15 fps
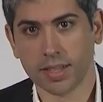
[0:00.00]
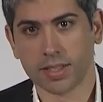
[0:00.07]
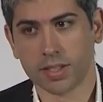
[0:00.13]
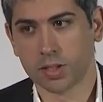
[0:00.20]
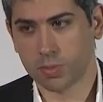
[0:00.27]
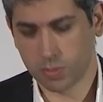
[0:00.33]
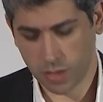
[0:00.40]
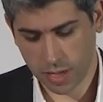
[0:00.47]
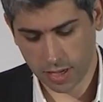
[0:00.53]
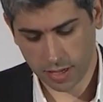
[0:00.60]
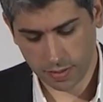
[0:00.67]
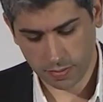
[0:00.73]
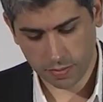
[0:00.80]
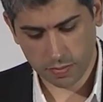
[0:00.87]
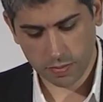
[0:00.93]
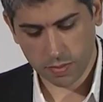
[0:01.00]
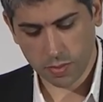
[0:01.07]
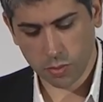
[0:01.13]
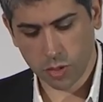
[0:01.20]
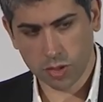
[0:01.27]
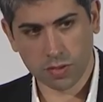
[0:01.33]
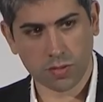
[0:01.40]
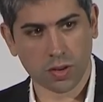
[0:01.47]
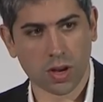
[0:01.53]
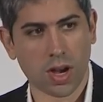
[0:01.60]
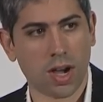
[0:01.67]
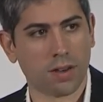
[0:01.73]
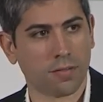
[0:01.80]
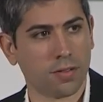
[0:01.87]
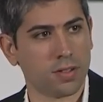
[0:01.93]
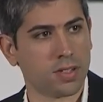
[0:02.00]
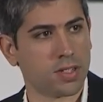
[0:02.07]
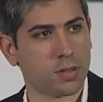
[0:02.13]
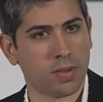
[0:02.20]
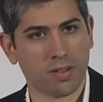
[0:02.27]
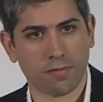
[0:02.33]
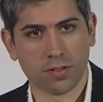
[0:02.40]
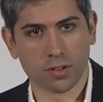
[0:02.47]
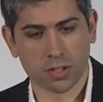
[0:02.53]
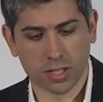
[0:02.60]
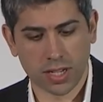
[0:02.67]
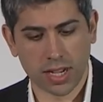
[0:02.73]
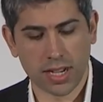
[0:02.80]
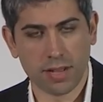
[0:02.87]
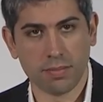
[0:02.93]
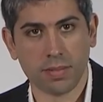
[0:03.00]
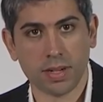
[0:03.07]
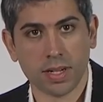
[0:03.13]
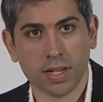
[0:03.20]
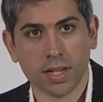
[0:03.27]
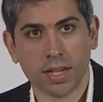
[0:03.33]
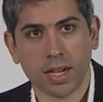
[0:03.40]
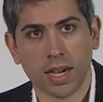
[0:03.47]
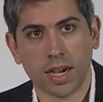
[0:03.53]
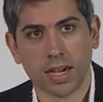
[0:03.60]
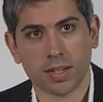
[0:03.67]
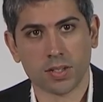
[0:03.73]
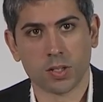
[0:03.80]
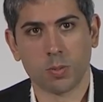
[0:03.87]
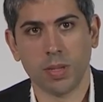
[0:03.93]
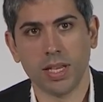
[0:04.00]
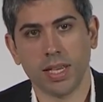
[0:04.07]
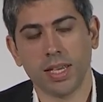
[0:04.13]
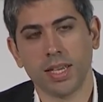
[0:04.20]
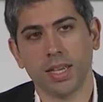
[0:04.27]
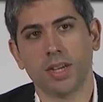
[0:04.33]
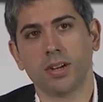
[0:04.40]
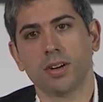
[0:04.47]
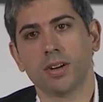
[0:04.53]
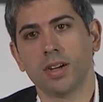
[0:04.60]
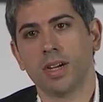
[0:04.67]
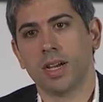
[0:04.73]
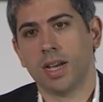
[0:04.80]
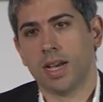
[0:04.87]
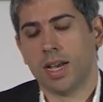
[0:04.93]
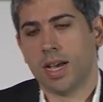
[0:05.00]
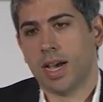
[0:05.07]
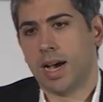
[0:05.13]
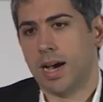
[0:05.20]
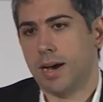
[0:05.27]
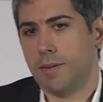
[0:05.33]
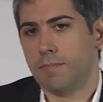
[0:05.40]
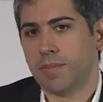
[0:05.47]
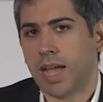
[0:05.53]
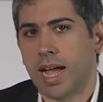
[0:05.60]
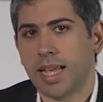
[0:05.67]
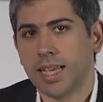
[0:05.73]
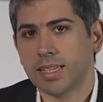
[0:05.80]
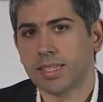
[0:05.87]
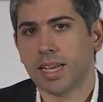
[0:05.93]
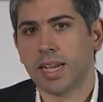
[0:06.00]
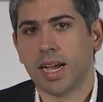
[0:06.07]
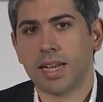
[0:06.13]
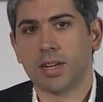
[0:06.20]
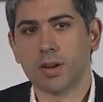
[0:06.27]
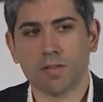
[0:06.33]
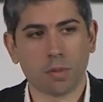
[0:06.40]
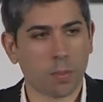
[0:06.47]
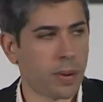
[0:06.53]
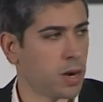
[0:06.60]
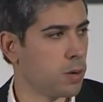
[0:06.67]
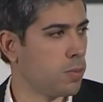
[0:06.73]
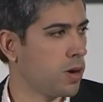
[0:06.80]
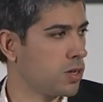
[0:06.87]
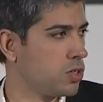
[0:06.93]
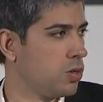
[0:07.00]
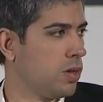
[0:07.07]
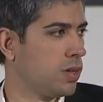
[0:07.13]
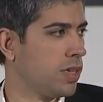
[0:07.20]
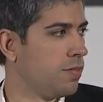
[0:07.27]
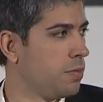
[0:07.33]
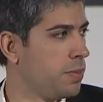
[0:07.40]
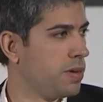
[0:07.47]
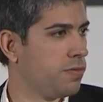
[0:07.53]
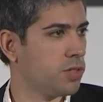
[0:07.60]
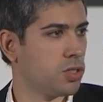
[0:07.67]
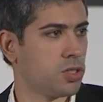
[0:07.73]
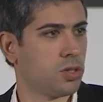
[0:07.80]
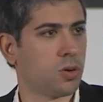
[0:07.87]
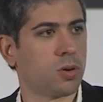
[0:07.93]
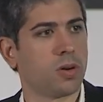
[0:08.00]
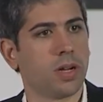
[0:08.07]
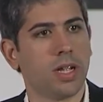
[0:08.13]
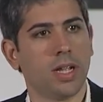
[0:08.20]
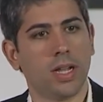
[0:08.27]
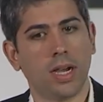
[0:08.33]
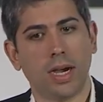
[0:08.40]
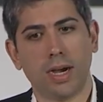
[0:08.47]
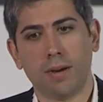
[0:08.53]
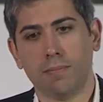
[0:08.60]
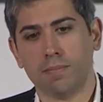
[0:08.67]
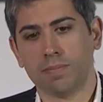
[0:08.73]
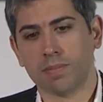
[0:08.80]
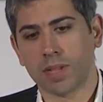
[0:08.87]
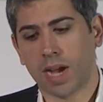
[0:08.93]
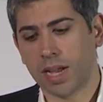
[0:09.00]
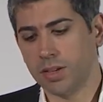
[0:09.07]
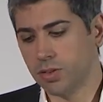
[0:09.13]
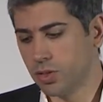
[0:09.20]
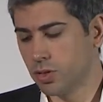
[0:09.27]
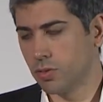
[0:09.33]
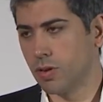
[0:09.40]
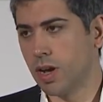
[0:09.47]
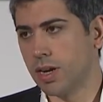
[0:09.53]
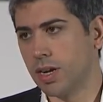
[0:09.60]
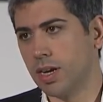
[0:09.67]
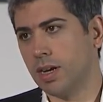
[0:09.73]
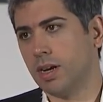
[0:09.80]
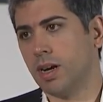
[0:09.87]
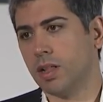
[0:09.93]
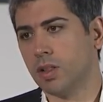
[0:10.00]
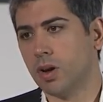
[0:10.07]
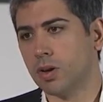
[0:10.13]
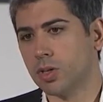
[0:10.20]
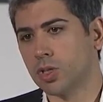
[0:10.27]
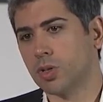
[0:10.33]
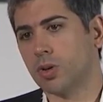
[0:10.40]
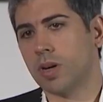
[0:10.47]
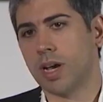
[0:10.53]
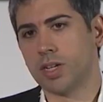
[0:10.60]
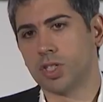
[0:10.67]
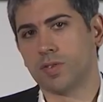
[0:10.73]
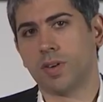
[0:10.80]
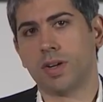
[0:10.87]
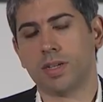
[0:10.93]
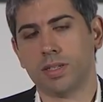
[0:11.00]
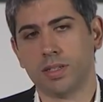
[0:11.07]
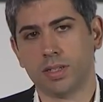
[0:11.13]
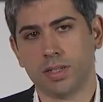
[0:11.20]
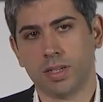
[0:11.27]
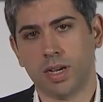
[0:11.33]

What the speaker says: at this wonderful conference. It's my first time speaking here. I guess I don't have prepared remarks, so I'll give a bit of a story. I used to run a long-short hedge fund